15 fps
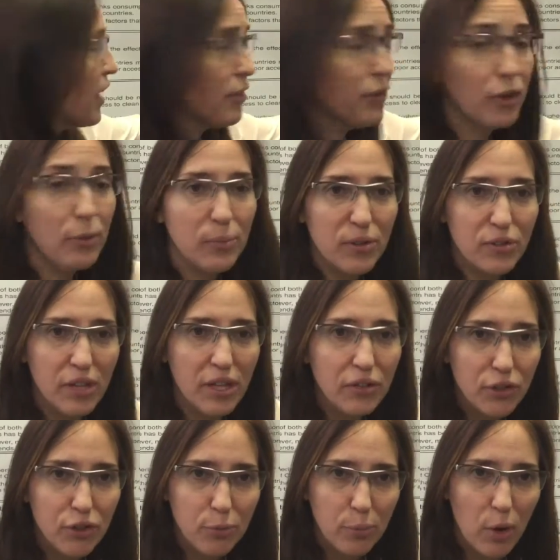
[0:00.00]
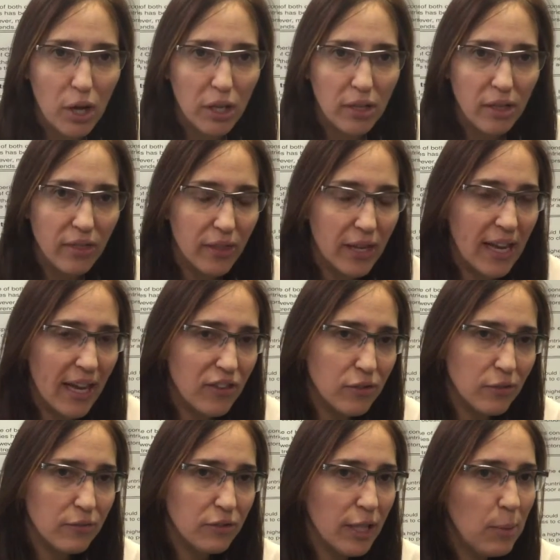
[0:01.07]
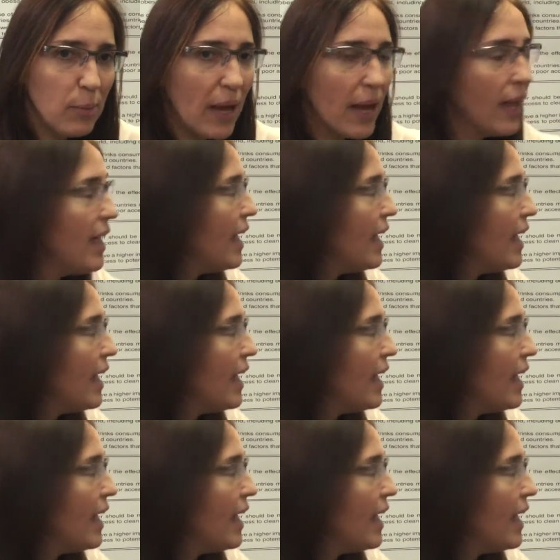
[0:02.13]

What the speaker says: 30 percentage point in the case of Lima,